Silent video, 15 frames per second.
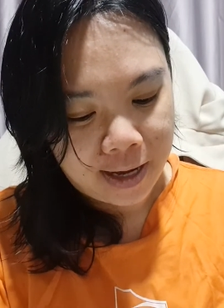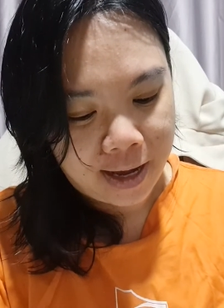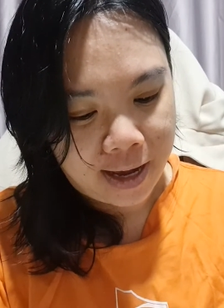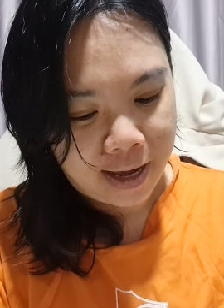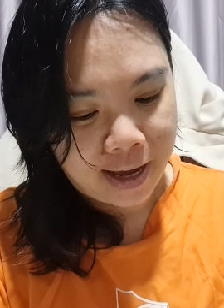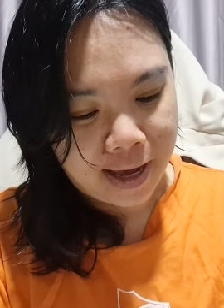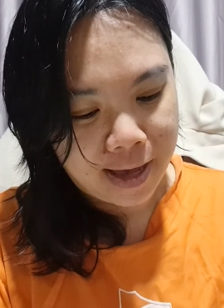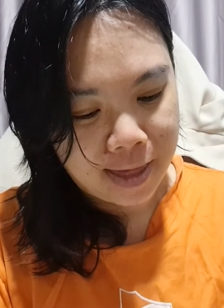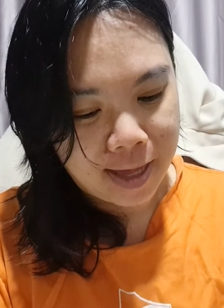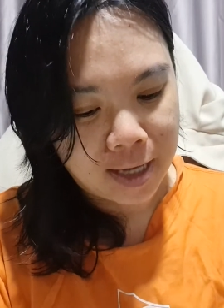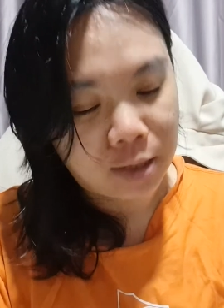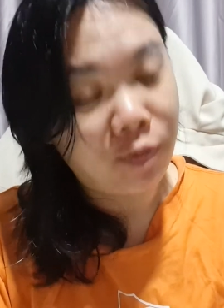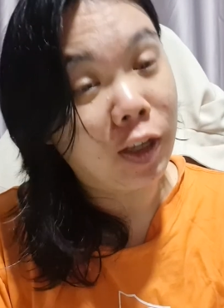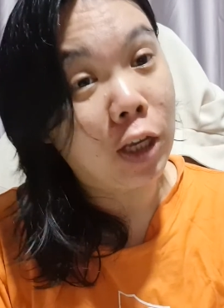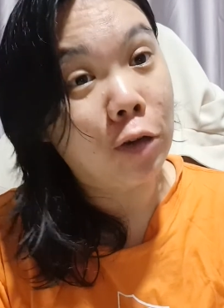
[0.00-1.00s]
and
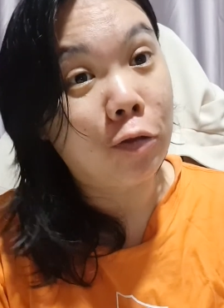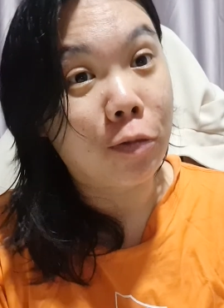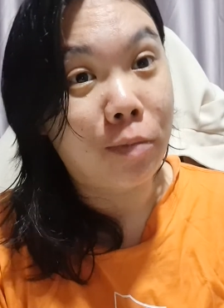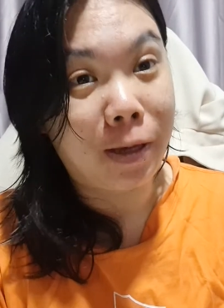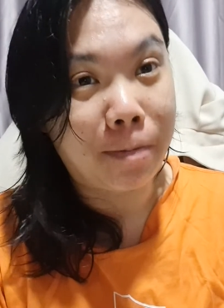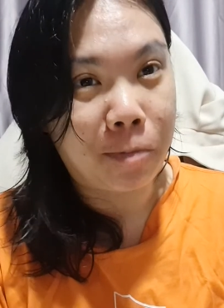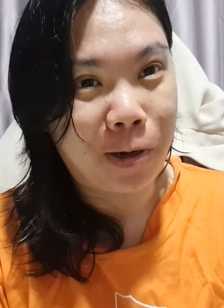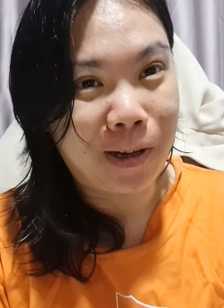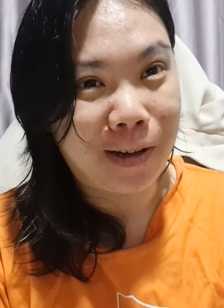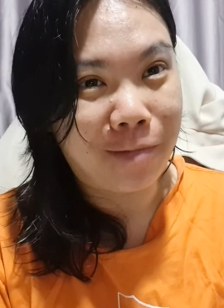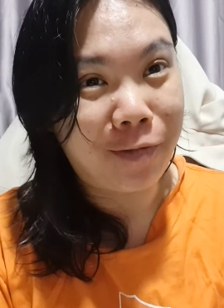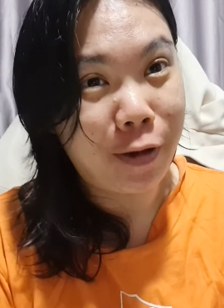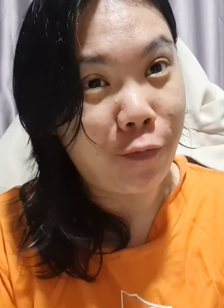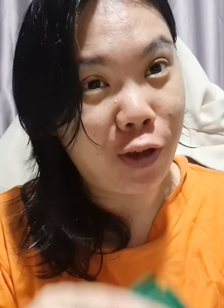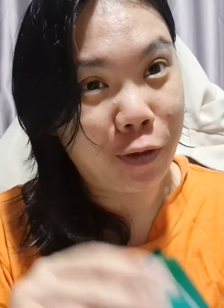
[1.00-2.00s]
next video will be
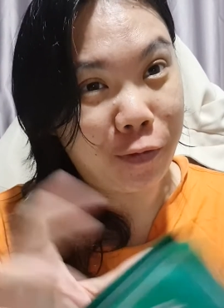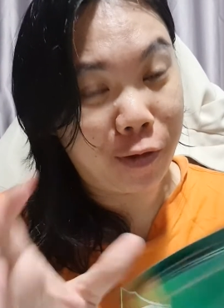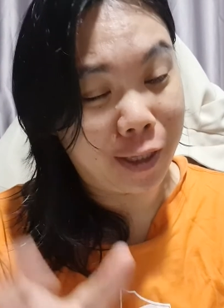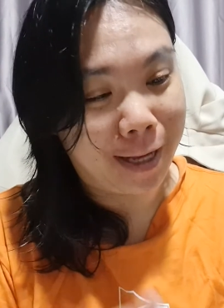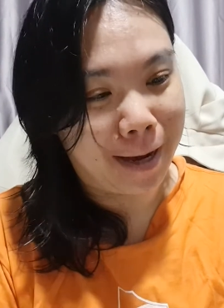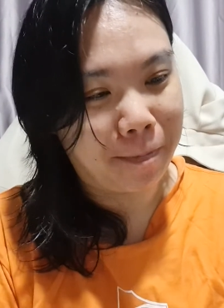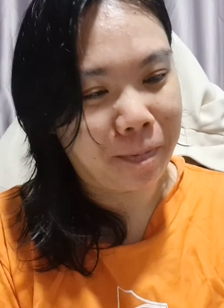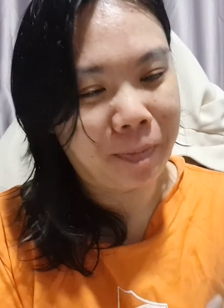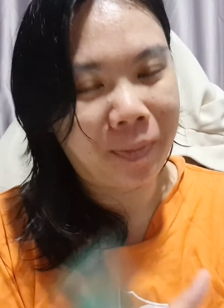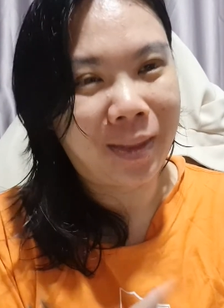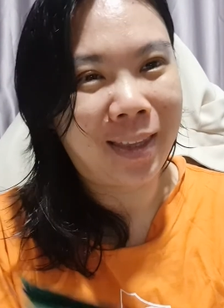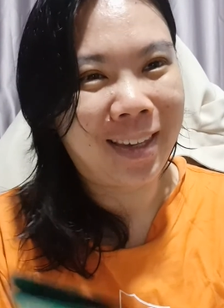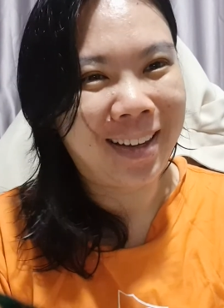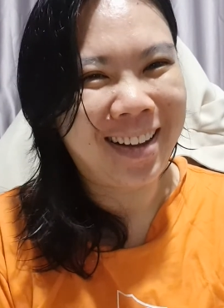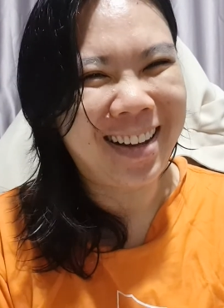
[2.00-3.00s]
review on them.
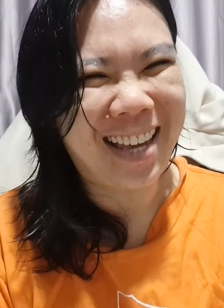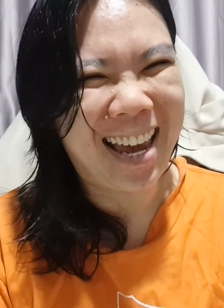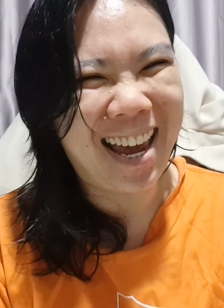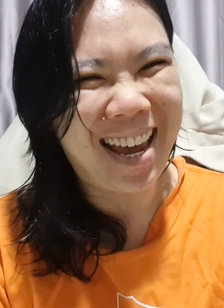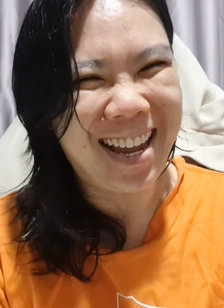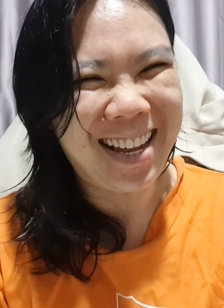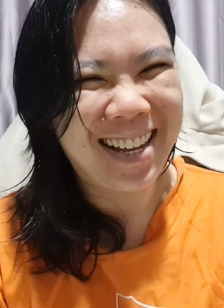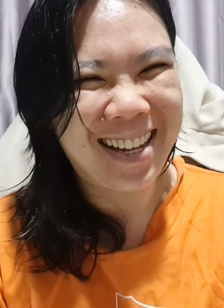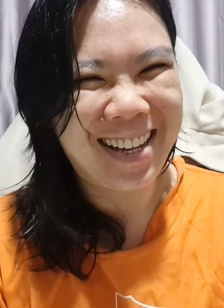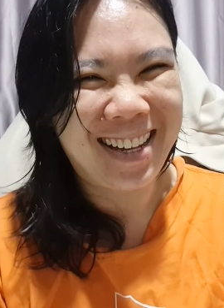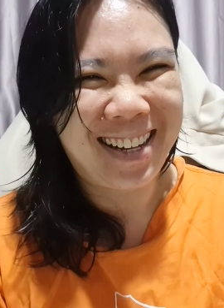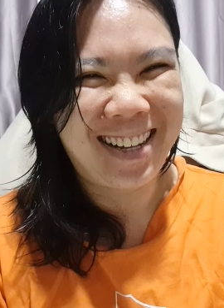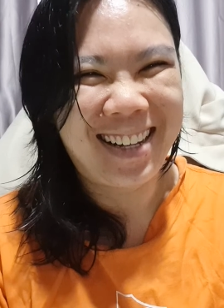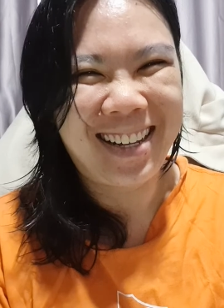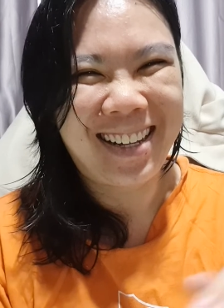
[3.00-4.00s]
Okay,
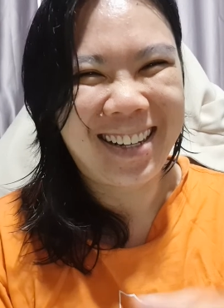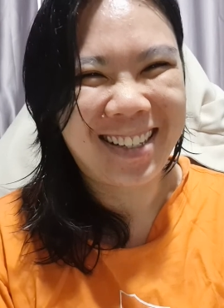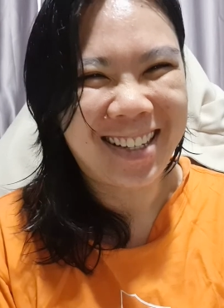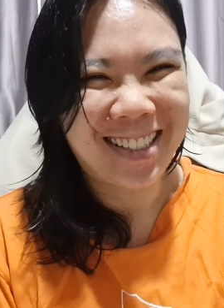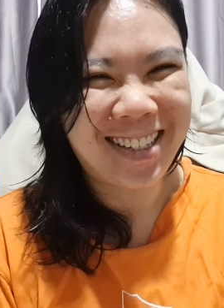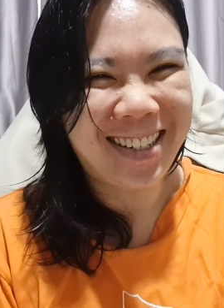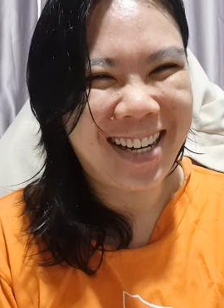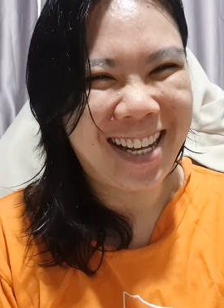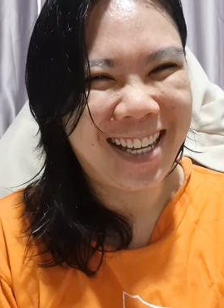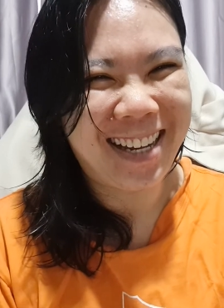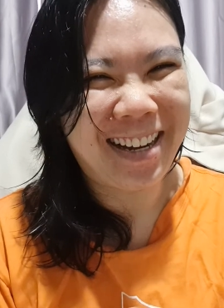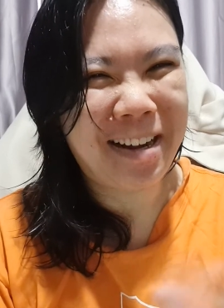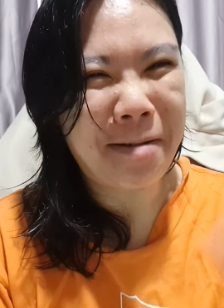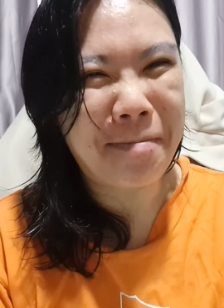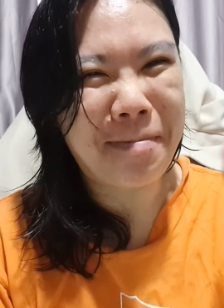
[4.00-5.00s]
talk to you
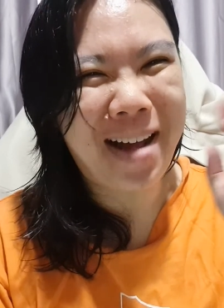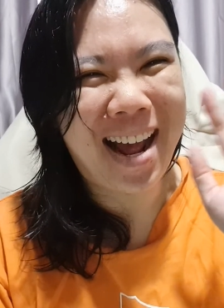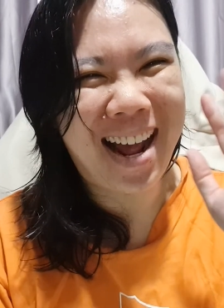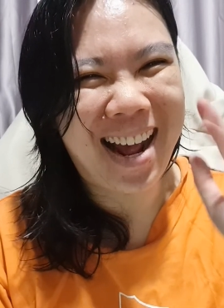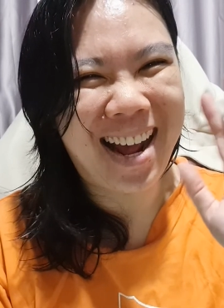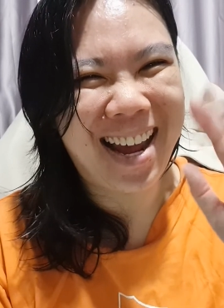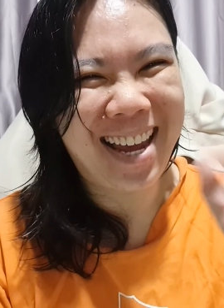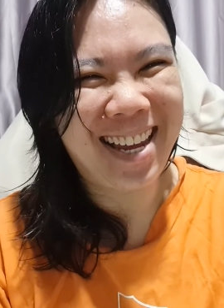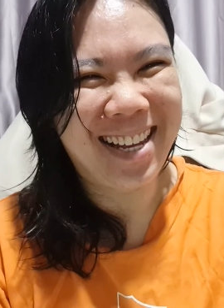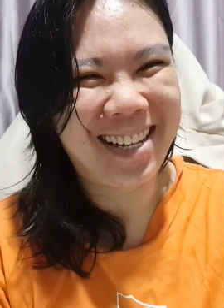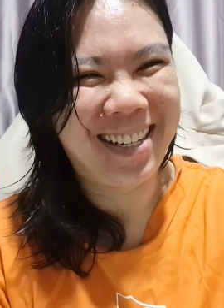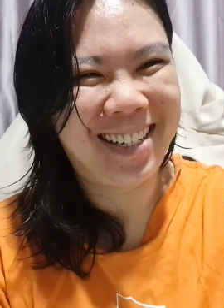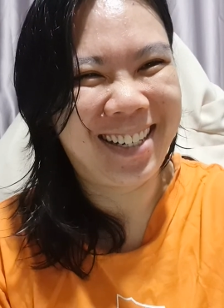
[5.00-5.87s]
later. Bye.